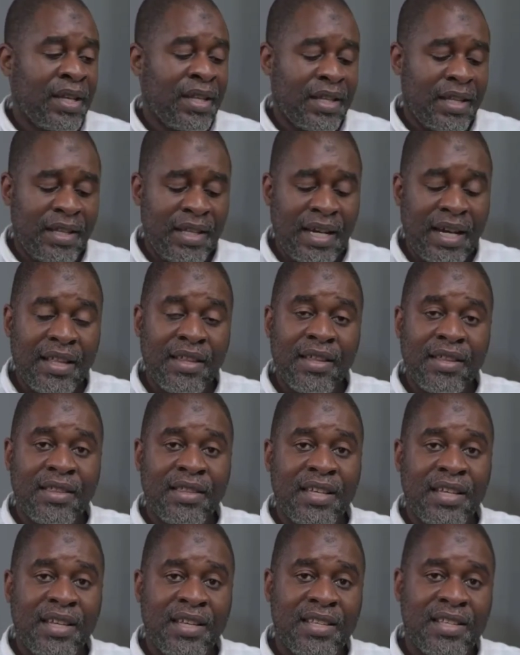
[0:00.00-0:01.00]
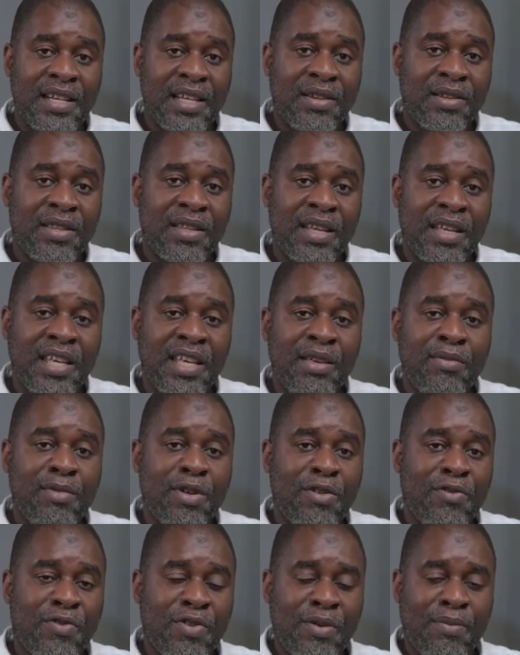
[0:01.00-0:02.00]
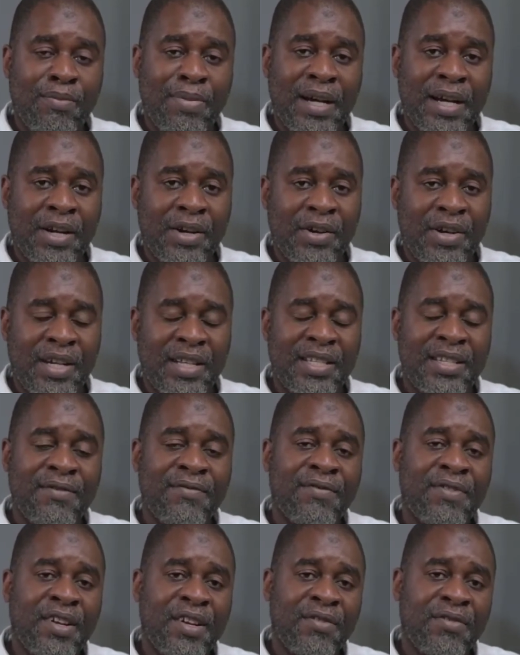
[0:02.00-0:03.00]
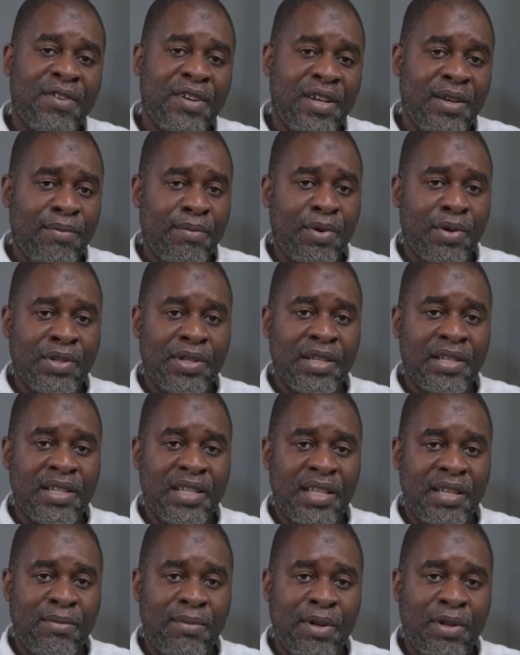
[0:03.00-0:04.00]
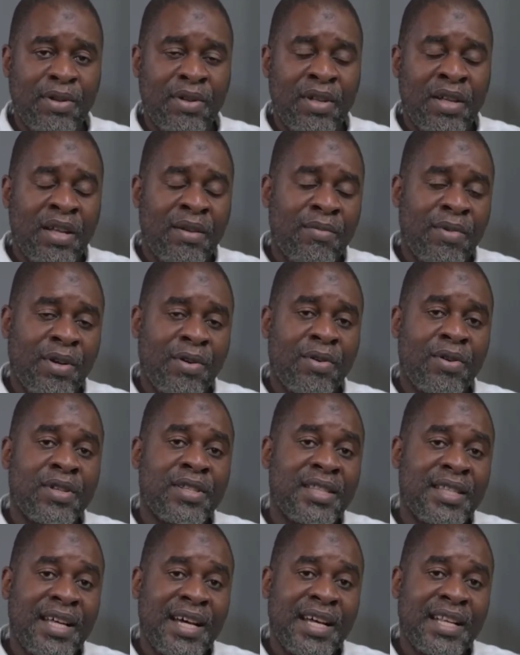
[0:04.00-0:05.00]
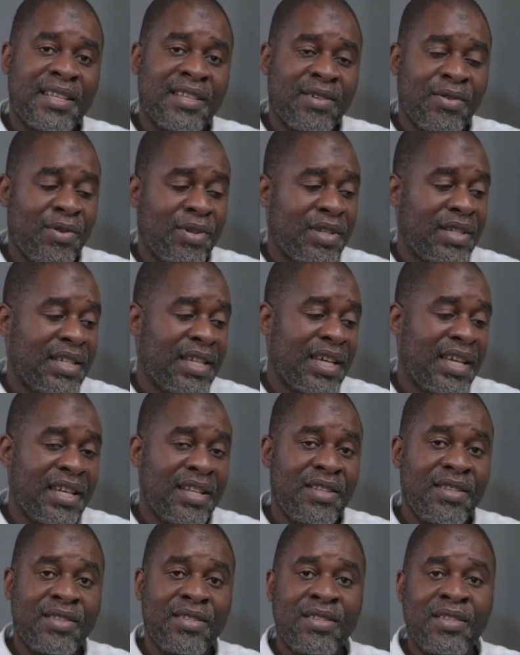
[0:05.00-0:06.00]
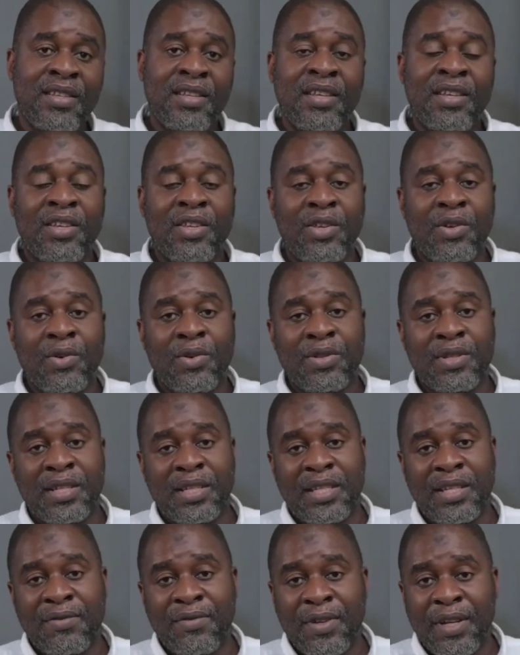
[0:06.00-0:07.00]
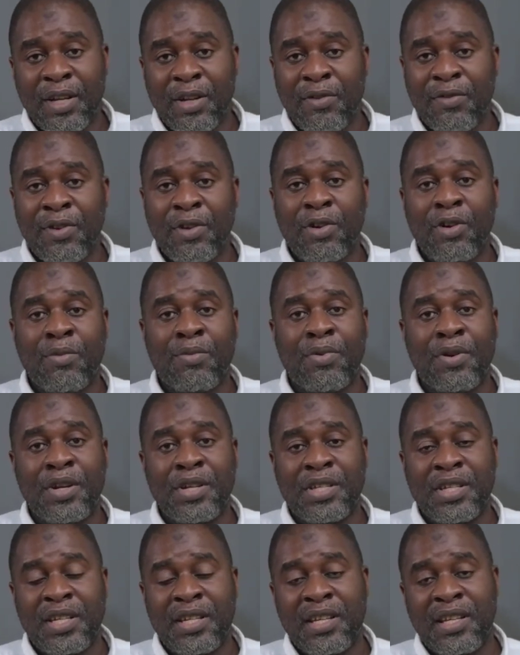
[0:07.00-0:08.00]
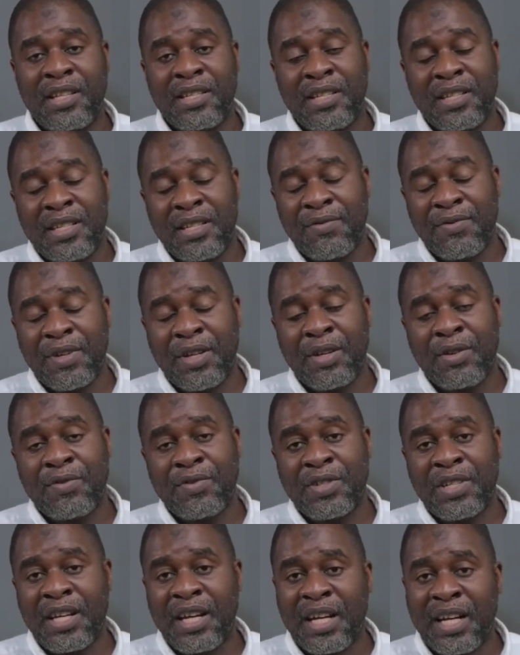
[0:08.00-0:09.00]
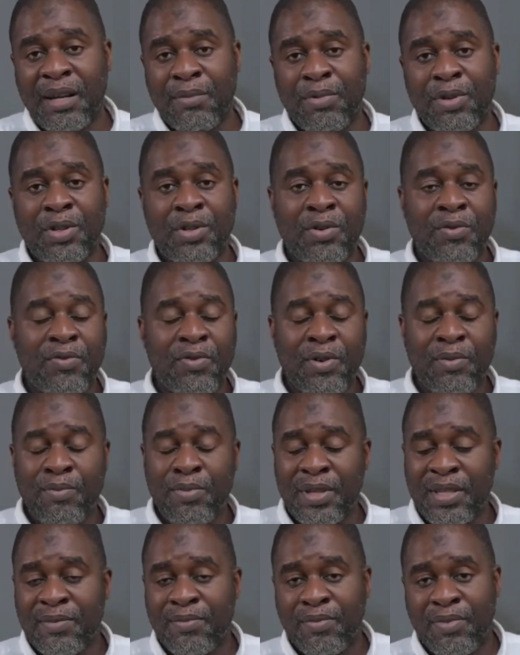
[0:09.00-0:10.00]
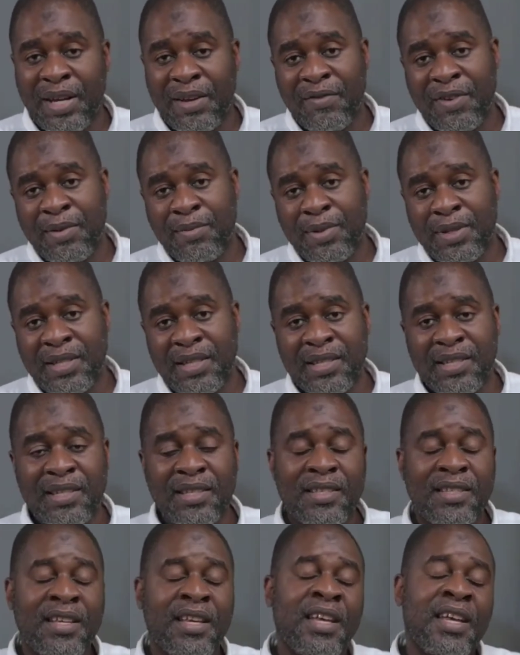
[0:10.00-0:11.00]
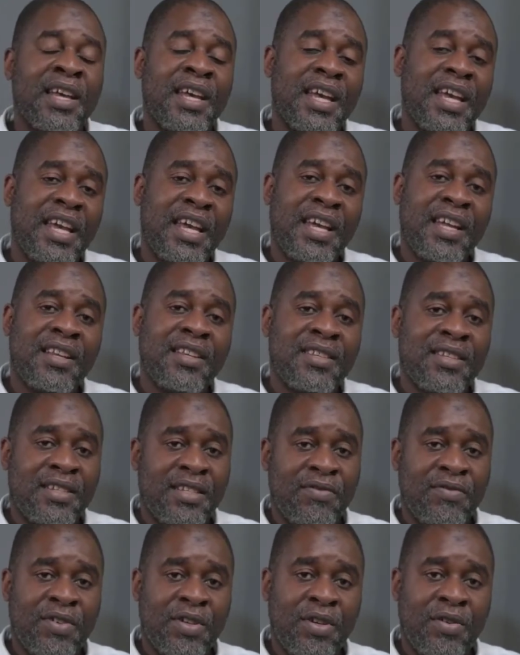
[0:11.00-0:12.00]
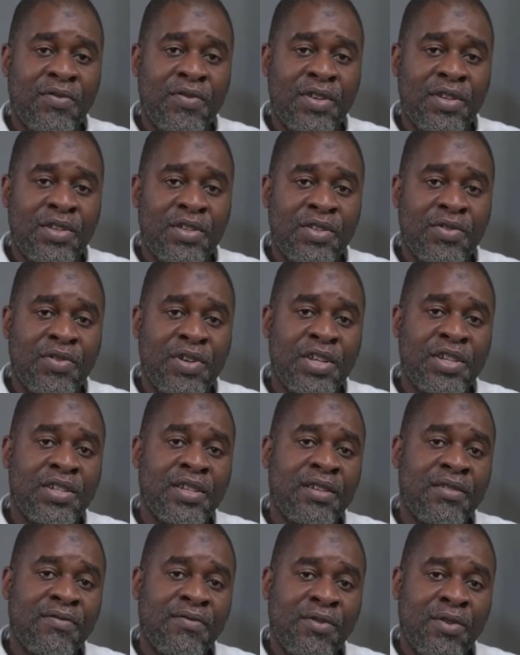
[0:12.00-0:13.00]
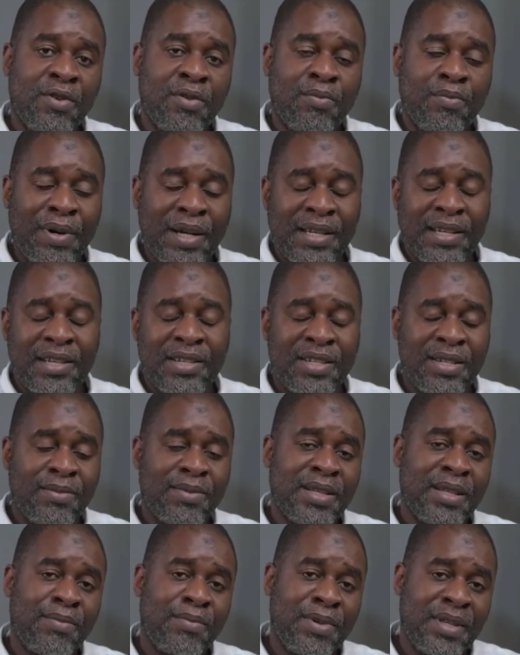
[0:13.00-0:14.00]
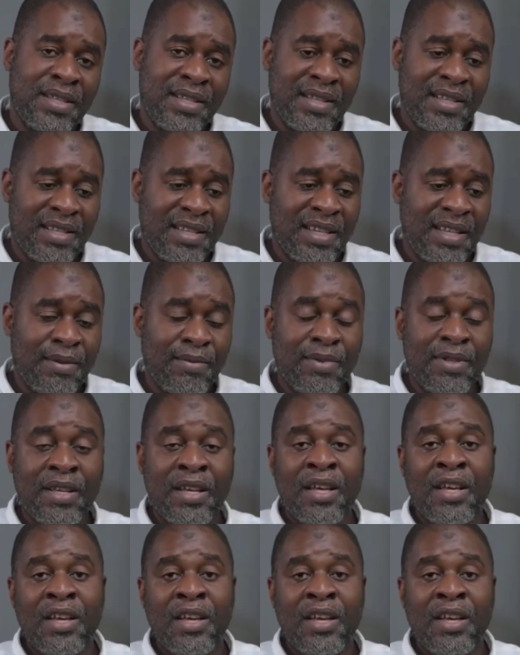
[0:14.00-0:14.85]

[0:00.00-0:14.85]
And the other thing is that the email from PACRA, it's a very, very important email because that contains your certificate of incorporation and certificate of share capital for private businesses and certificate of registration for partnerships and business names.